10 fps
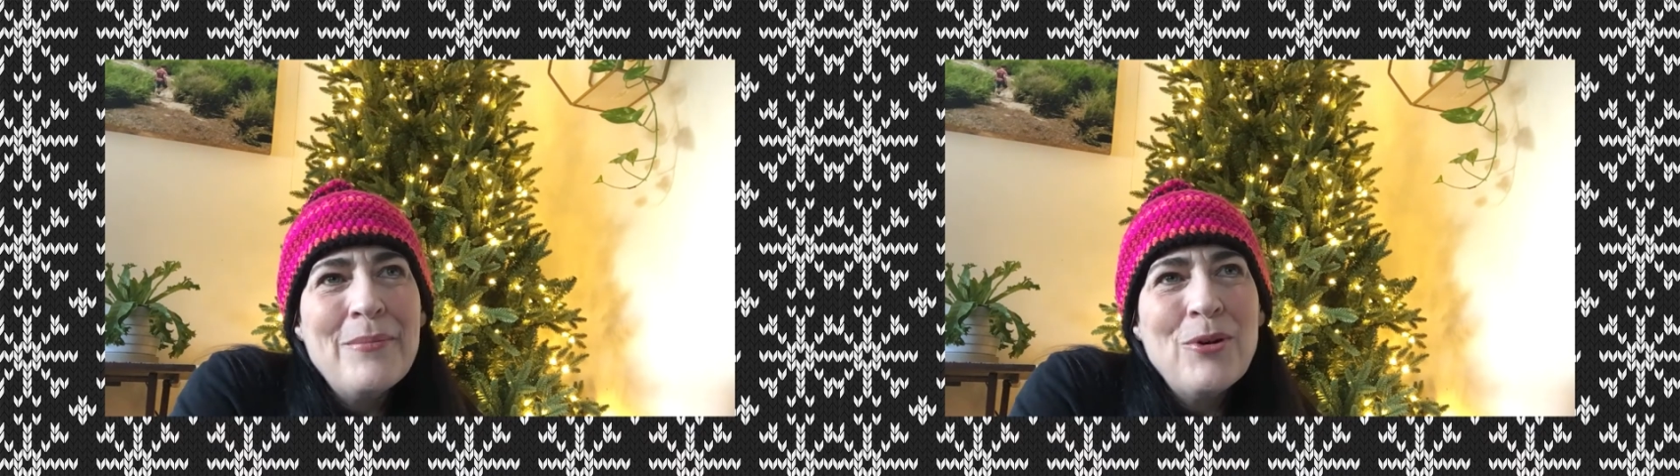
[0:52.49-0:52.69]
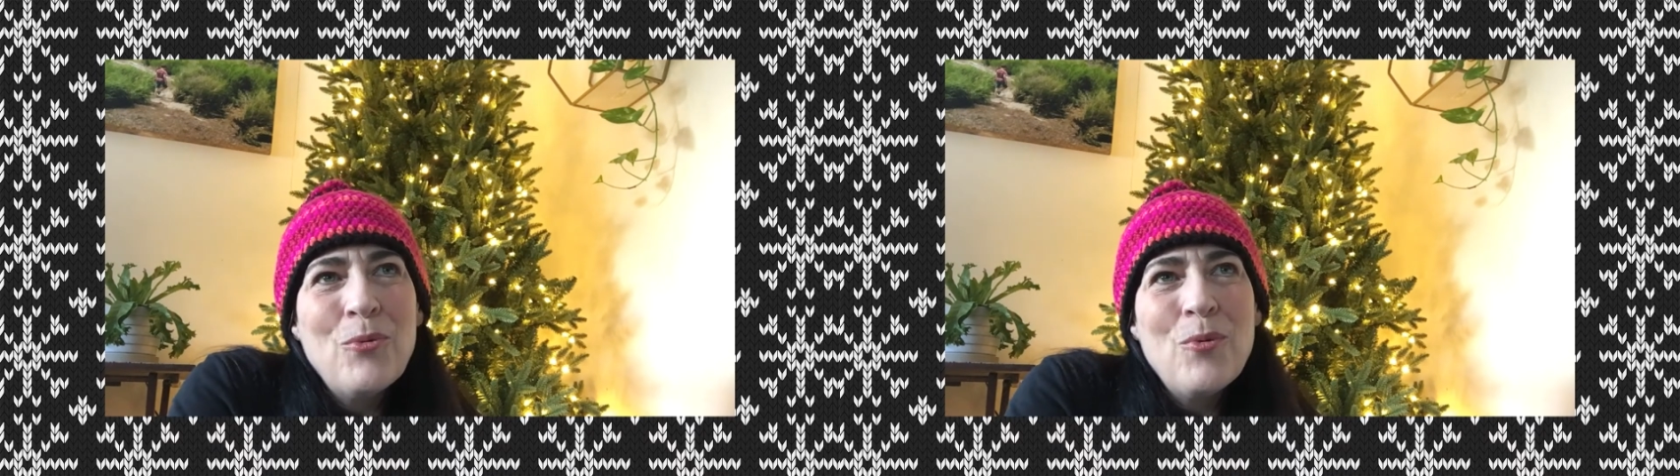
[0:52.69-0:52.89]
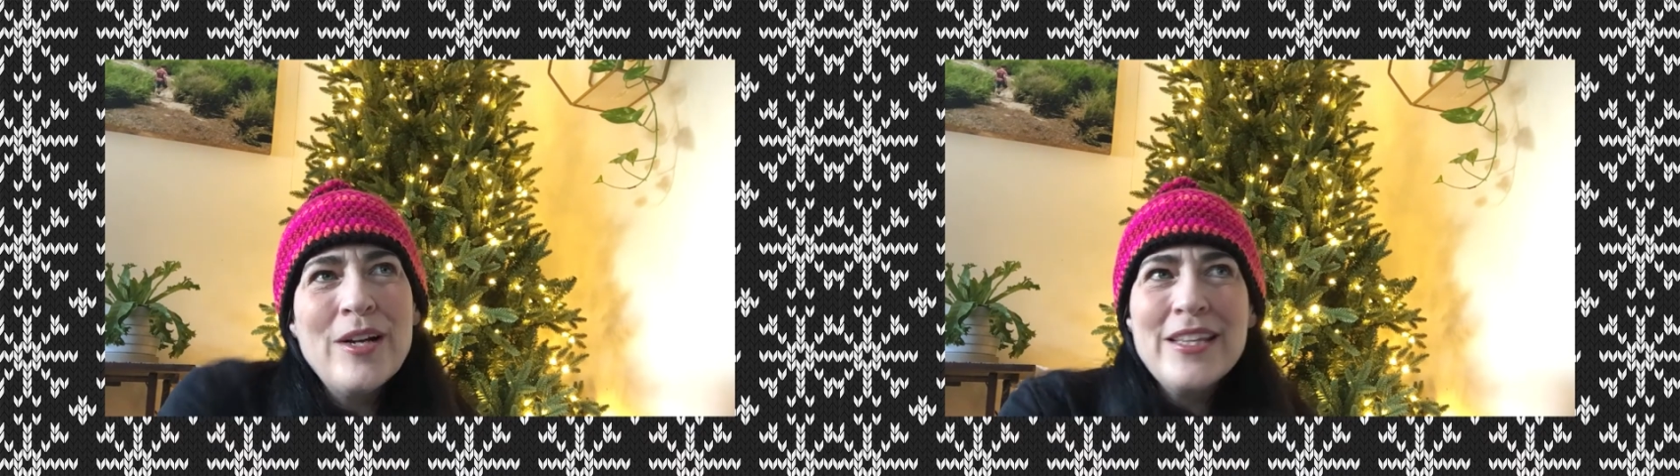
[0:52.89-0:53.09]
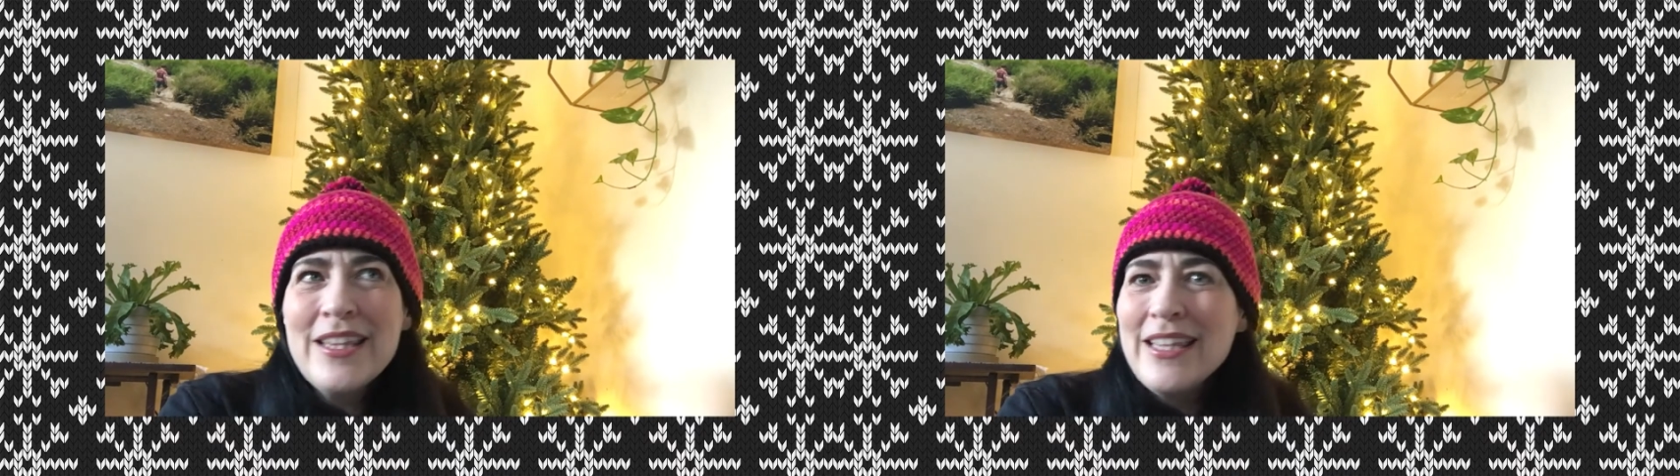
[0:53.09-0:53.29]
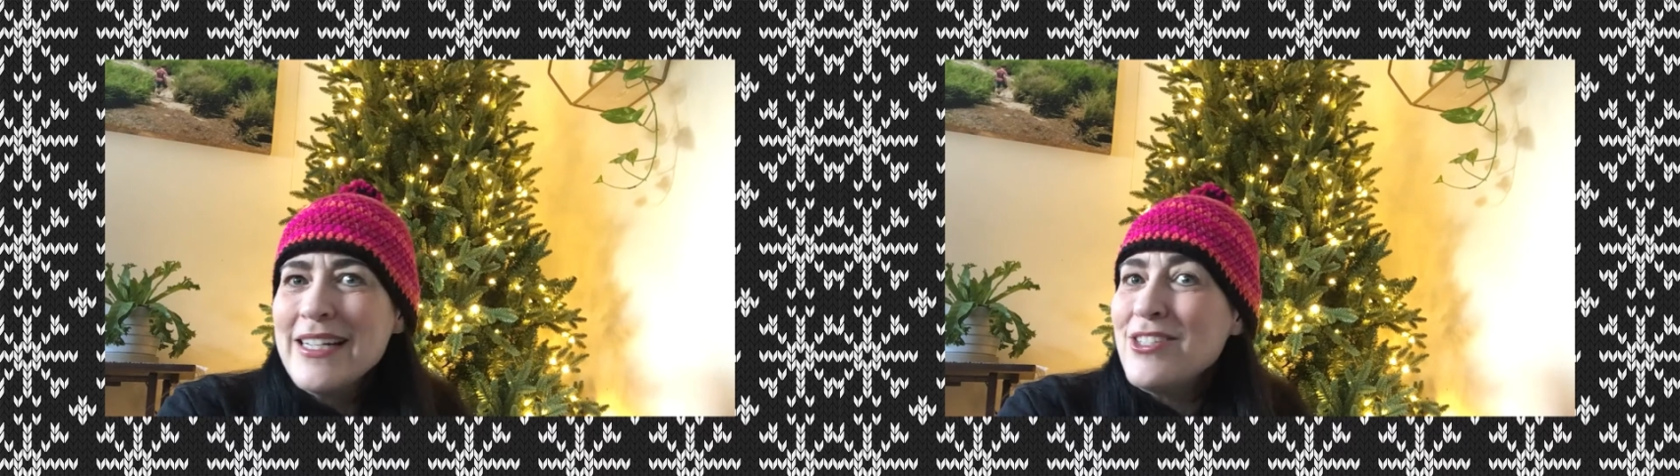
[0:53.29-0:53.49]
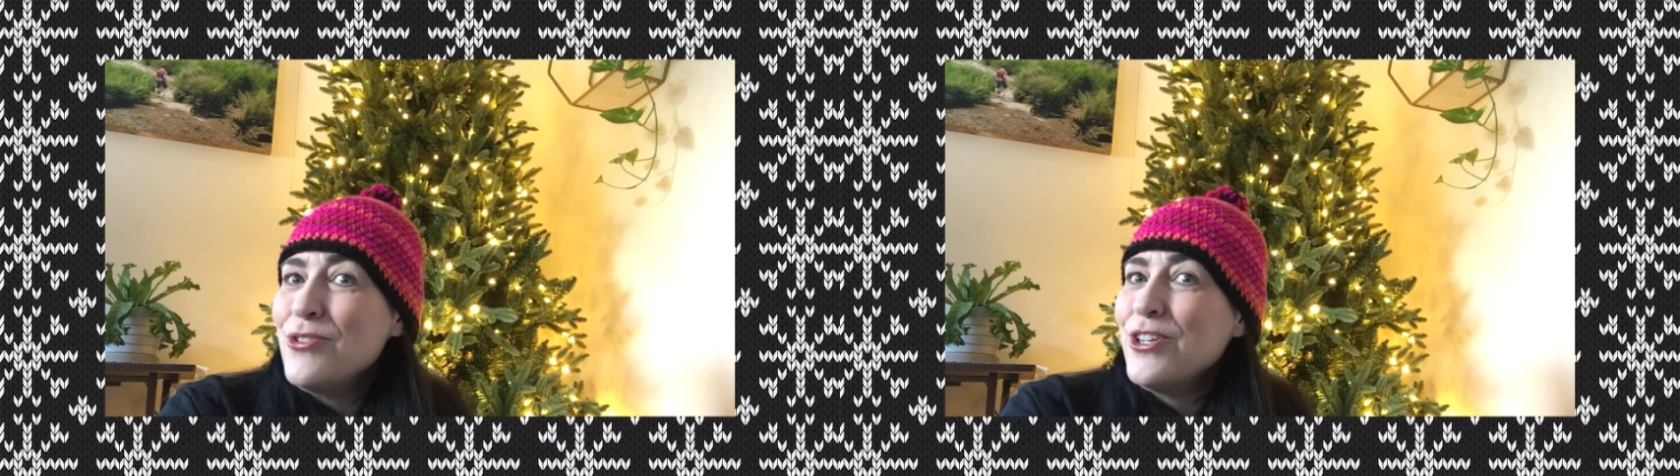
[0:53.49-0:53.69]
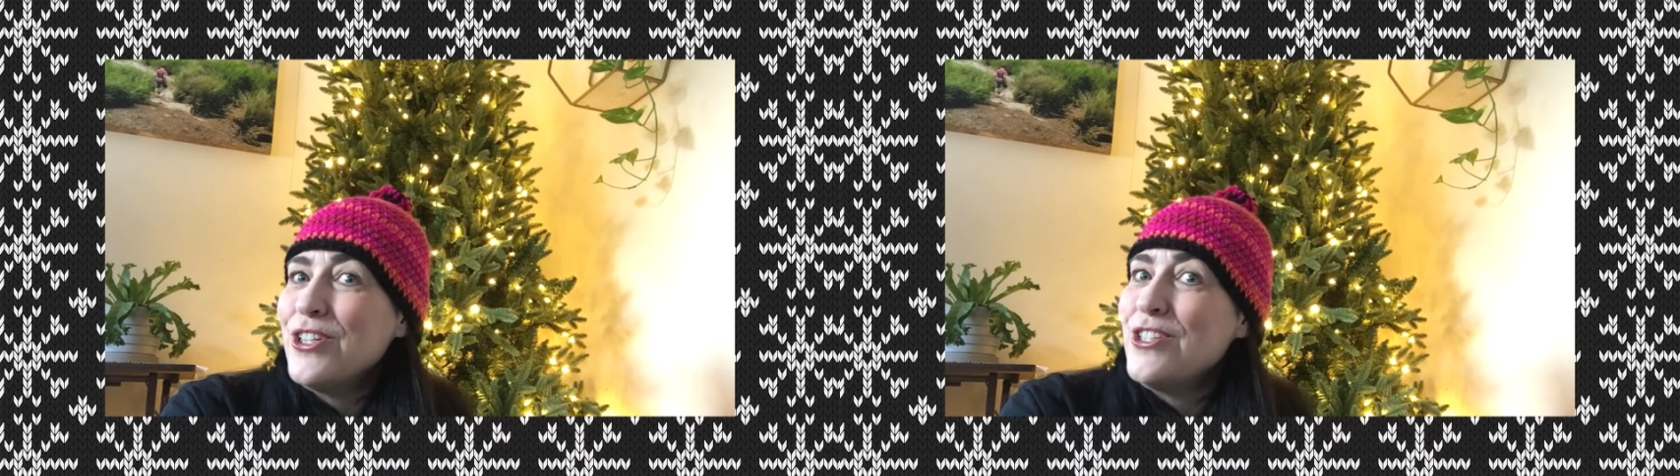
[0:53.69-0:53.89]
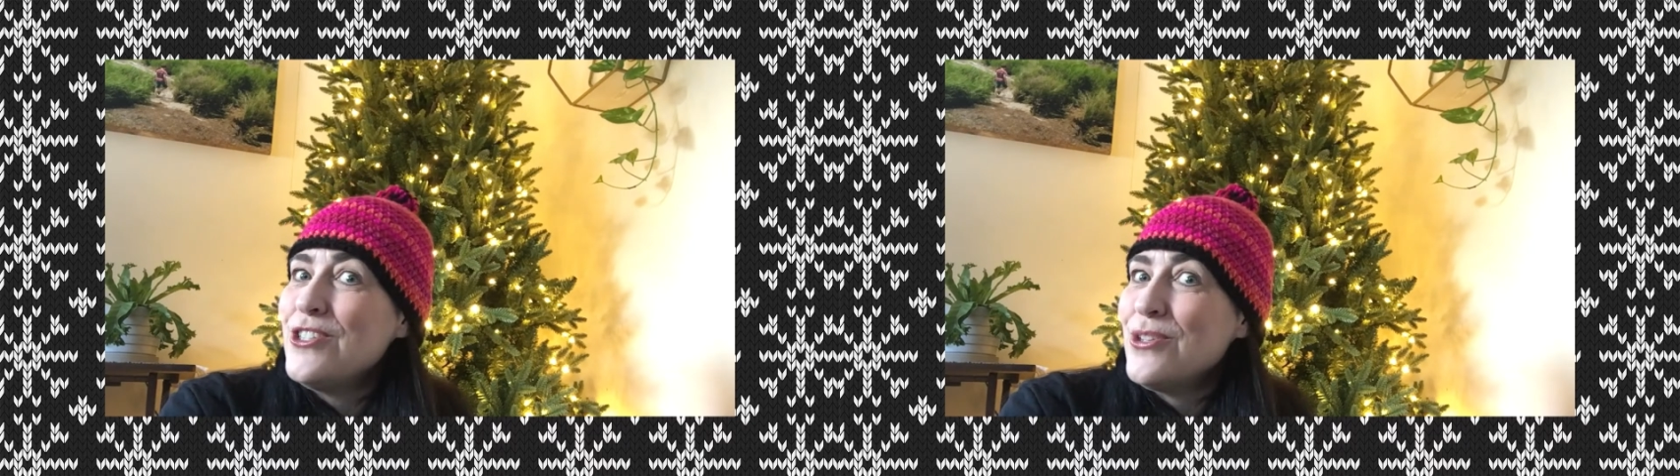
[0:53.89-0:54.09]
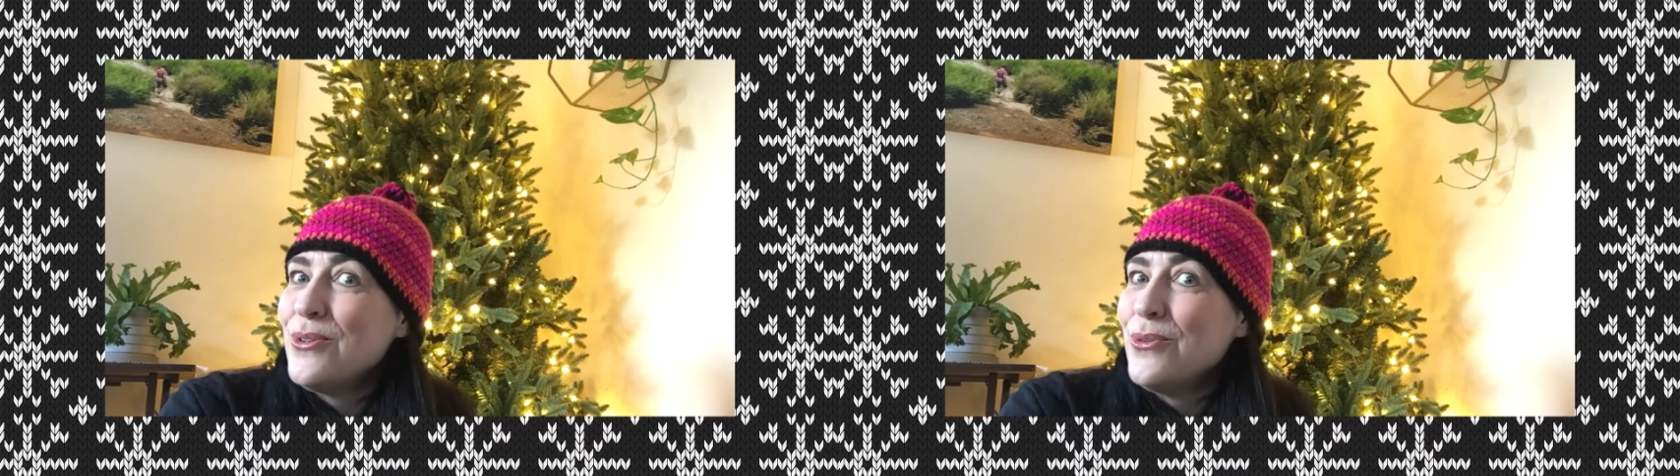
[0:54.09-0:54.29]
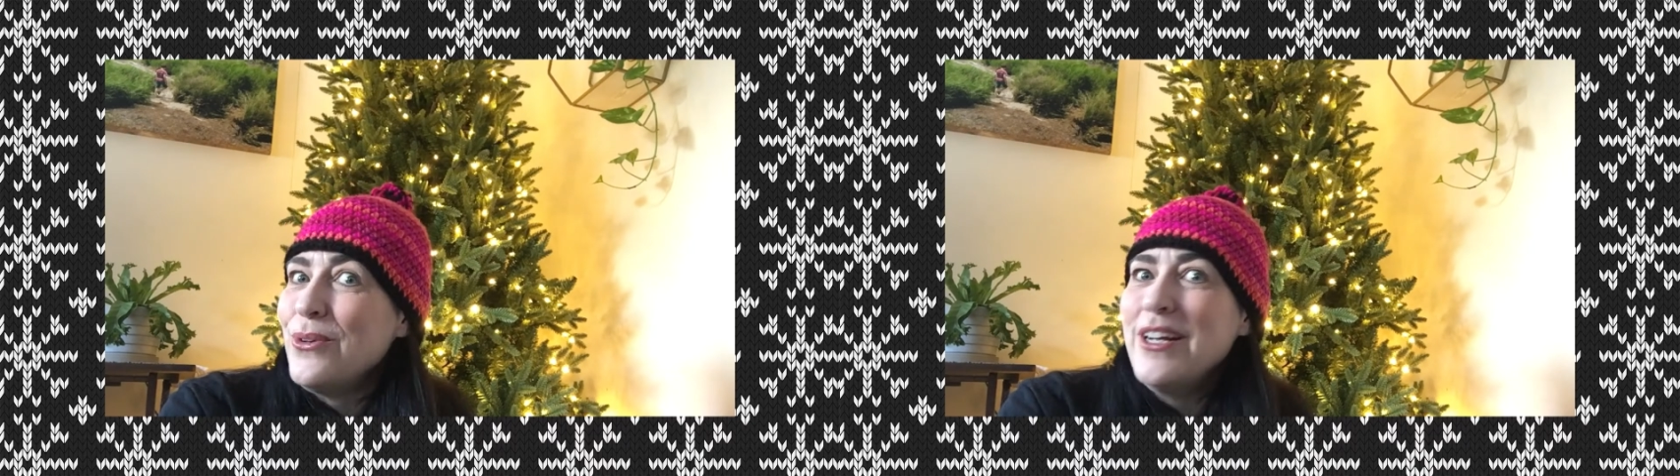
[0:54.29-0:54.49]
One of the things you could
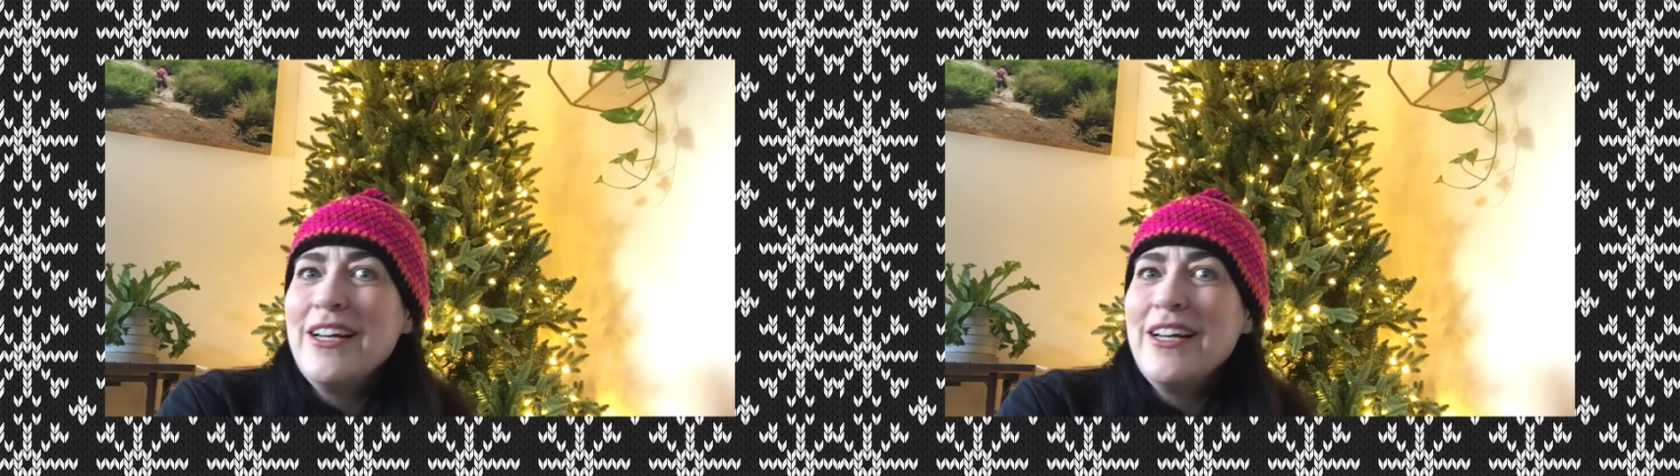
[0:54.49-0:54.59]
do